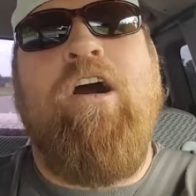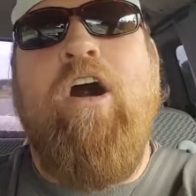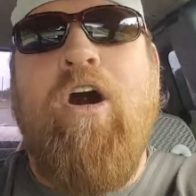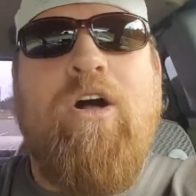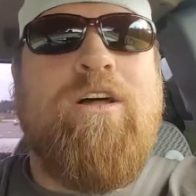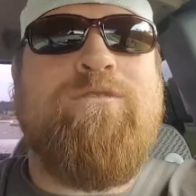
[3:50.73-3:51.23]

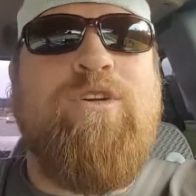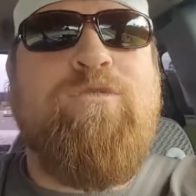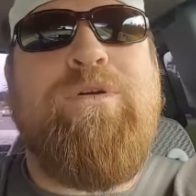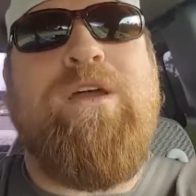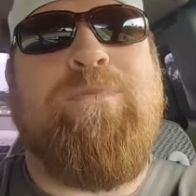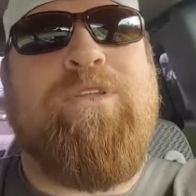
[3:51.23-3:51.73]
All of you
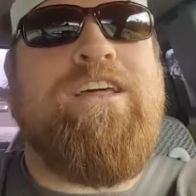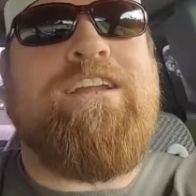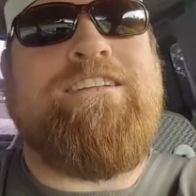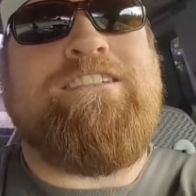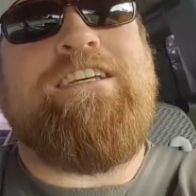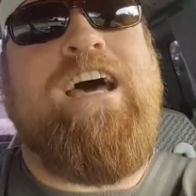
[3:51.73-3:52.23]
people that
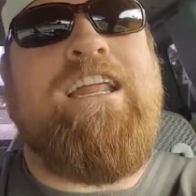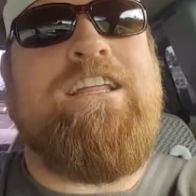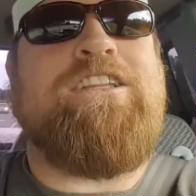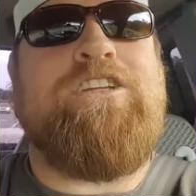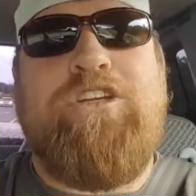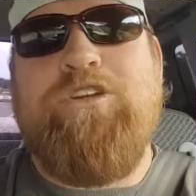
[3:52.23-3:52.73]
have decided
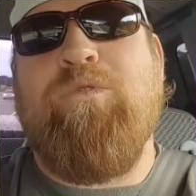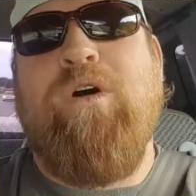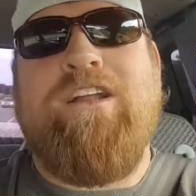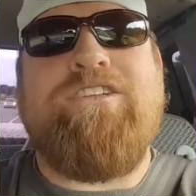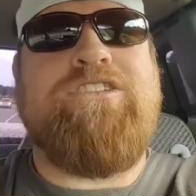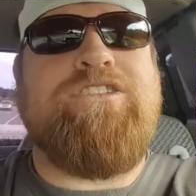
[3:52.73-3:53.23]
that you want
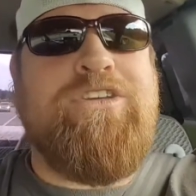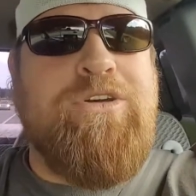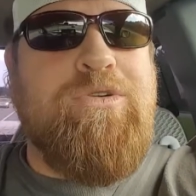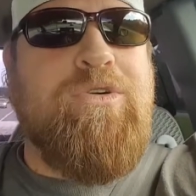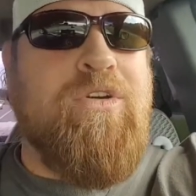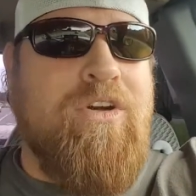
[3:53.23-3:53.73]
to
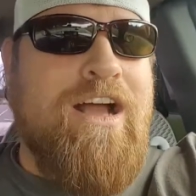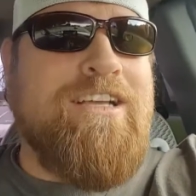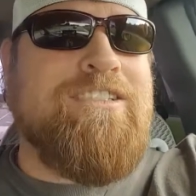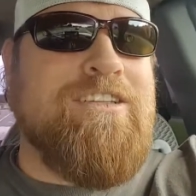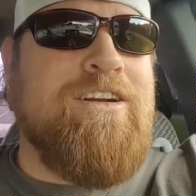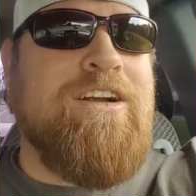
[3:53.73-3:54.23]
sue
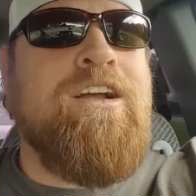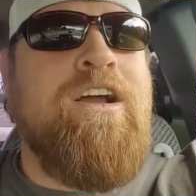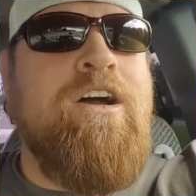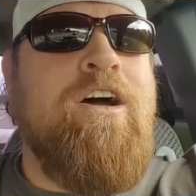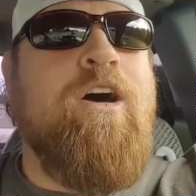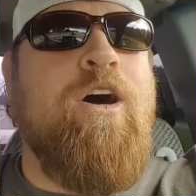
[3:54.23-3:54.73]
Chrysler
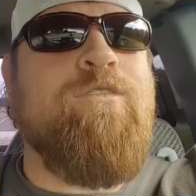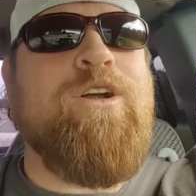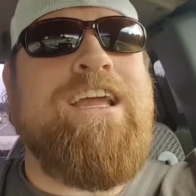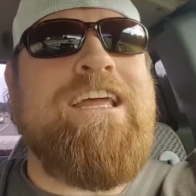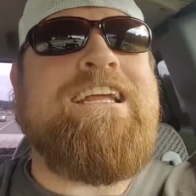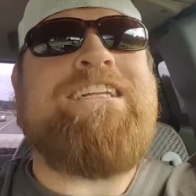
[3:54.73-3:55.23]
over
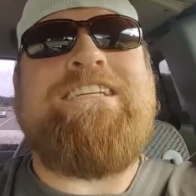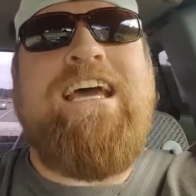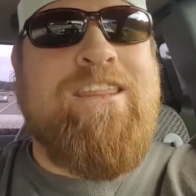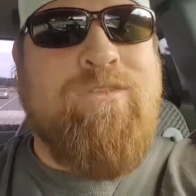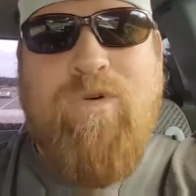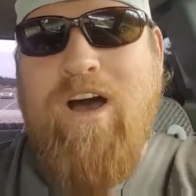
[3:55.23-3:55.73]
getting
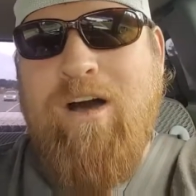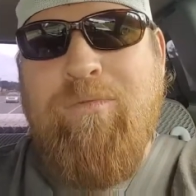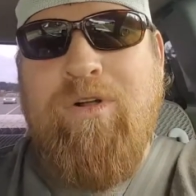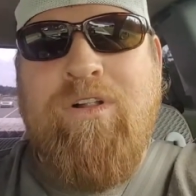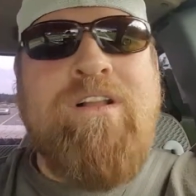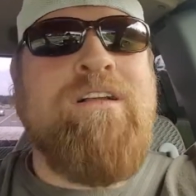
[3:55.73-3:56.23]
death
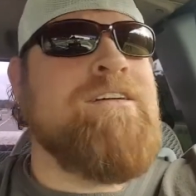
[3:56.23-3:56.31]
wobble,